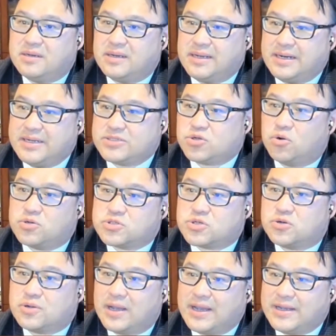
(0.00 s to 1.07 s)
it is
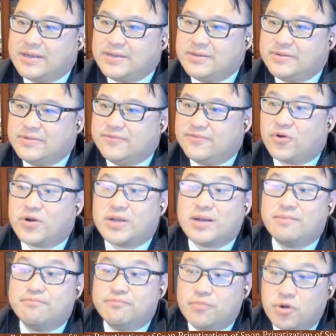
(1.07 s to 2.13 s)
also a very
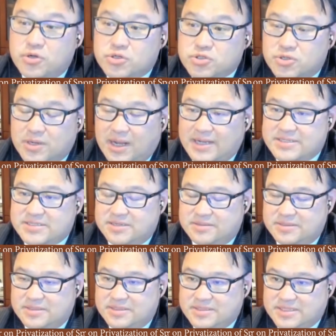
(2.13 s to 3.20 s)
commercialized
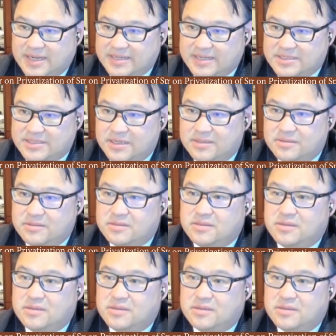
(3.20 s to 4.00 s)
sector,